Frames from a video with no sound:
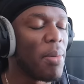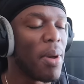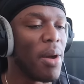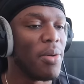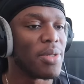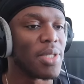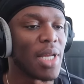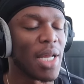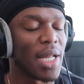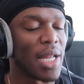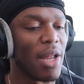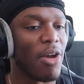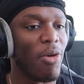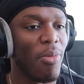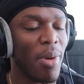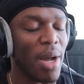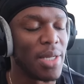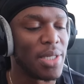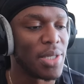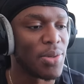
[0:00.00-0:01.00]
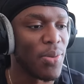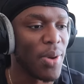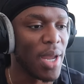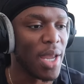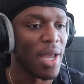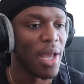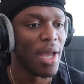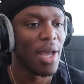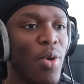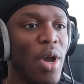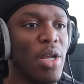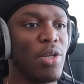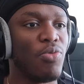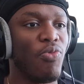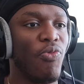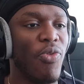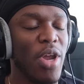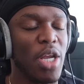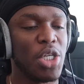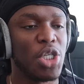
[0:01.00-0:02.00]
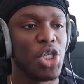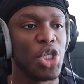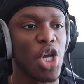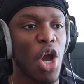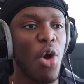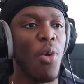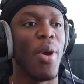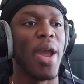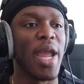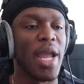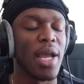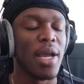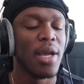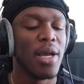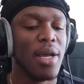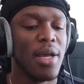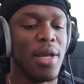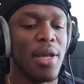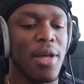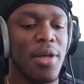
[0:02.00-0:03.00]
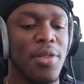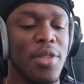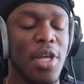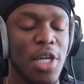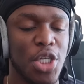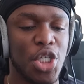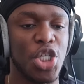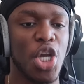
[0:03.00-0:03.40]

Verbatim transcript: Maybe I wasn't clear on my tweet. We're re-showing the